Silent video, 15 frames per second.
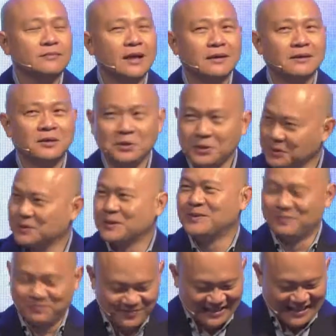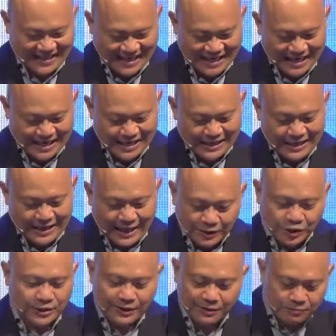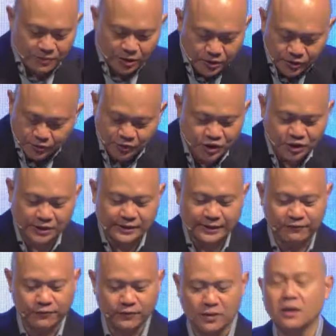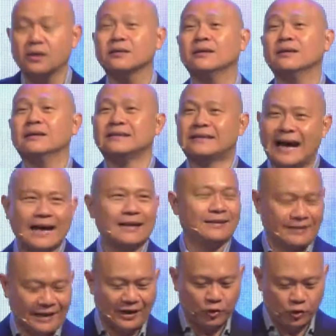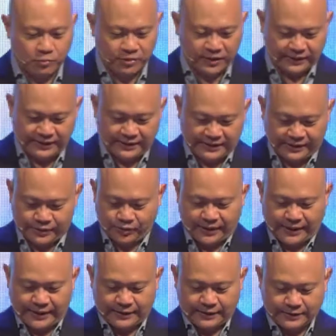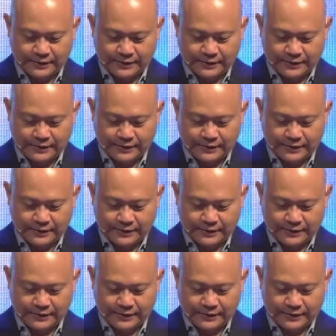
No. Actually, most Christians have not done their homework in this regard.